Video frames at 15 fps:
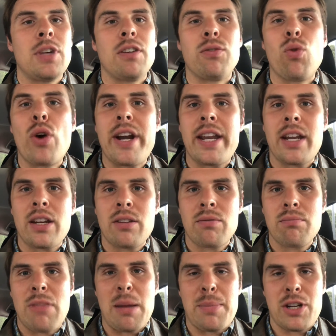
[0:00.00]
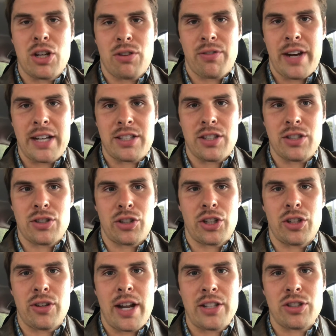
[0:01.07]
avoiding maybe your vices or
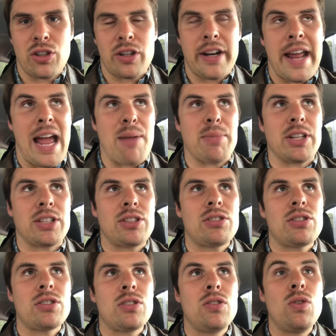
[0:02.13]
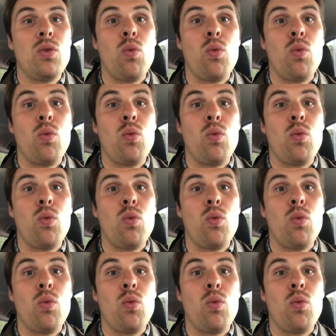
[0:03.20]
your not so good habits